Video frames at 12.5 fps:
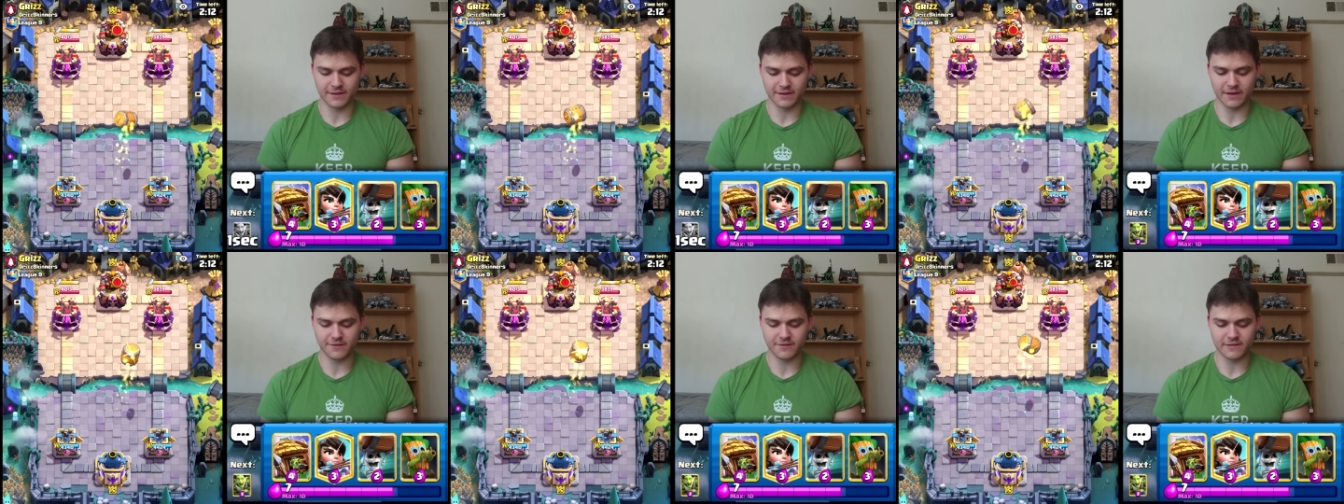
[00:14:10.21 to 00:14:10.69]
the
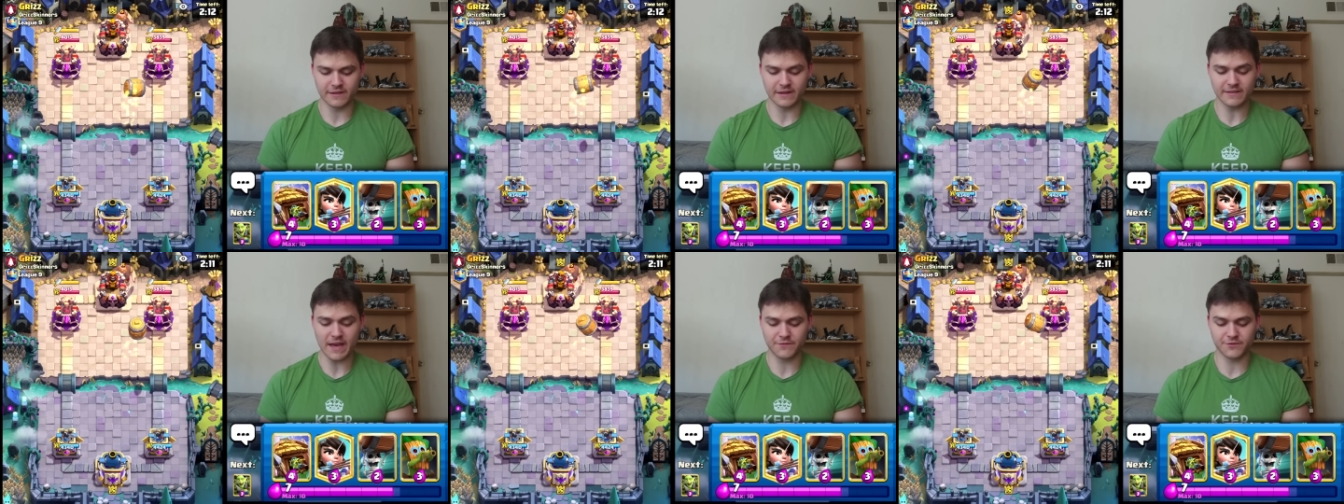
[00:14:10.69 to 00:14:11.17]
Duchess. He
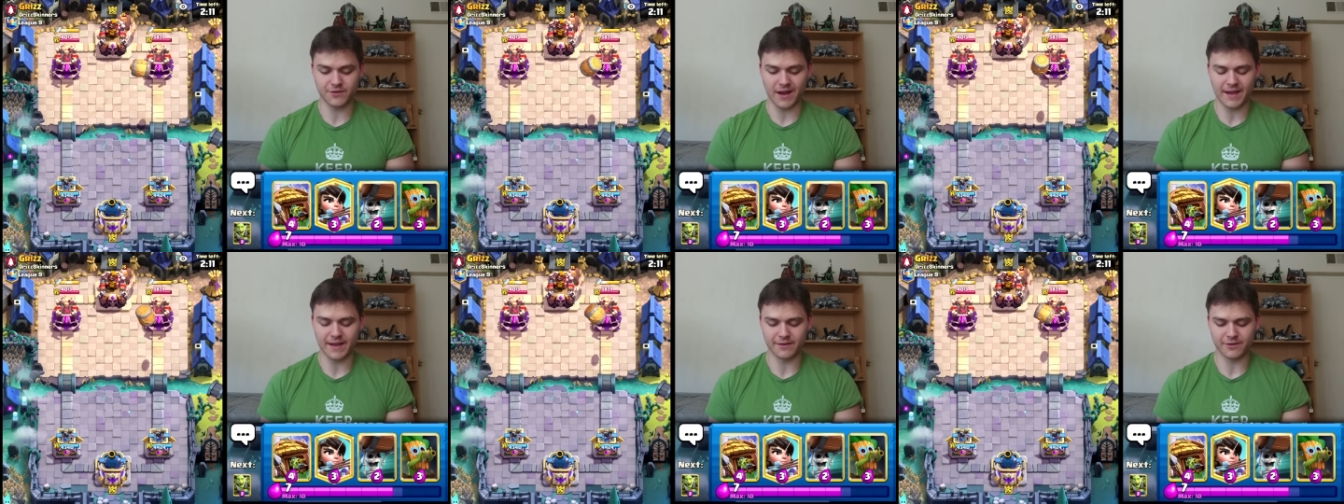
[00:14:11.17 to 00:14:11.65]
does have
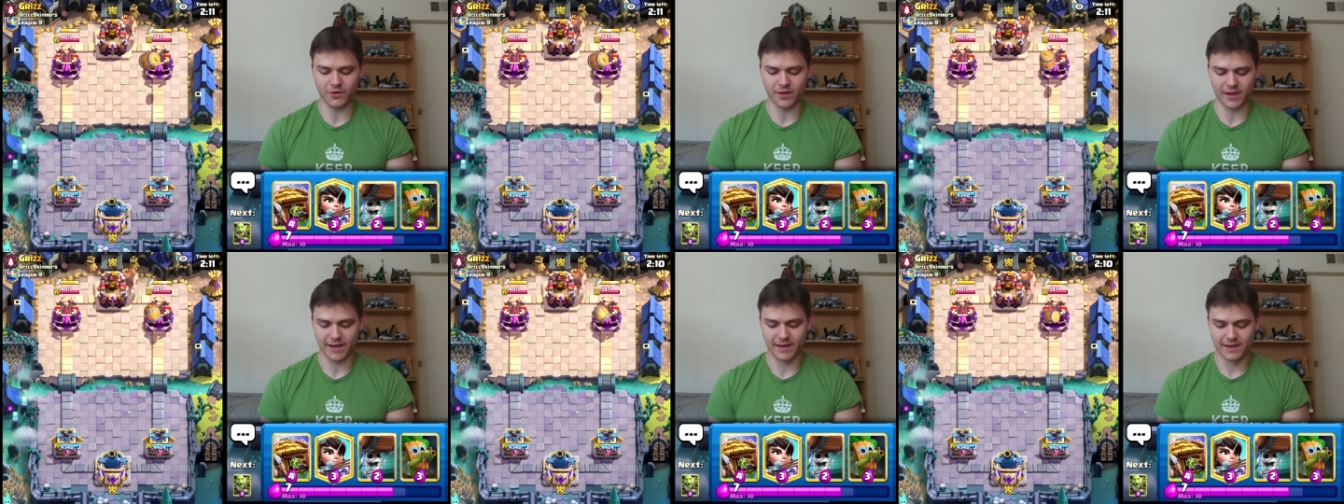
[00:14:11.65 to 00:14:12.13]
Giant.
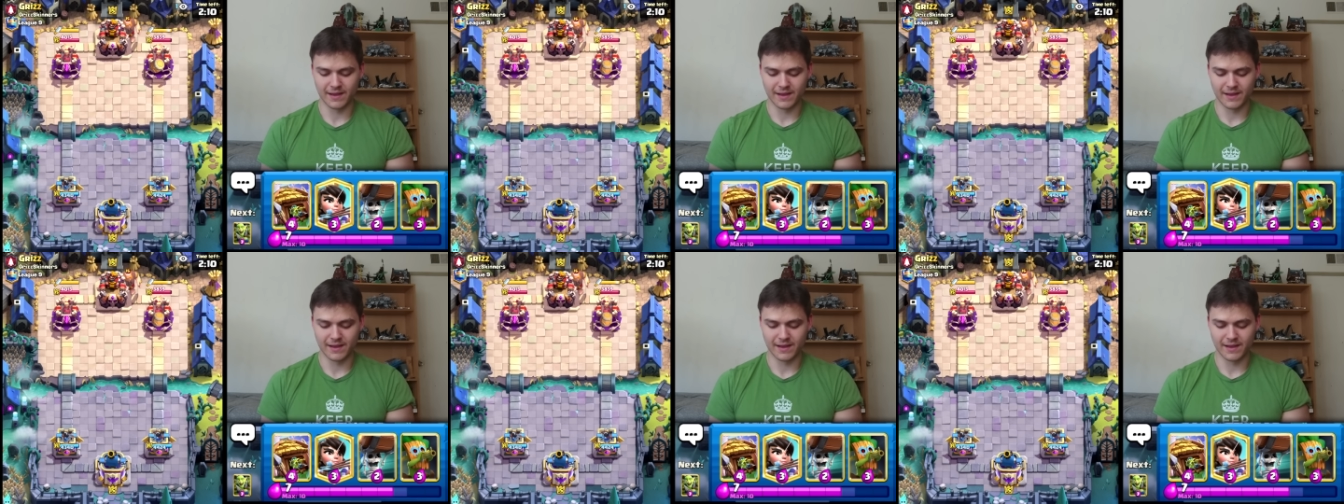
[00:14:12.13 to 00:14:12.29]
Okay.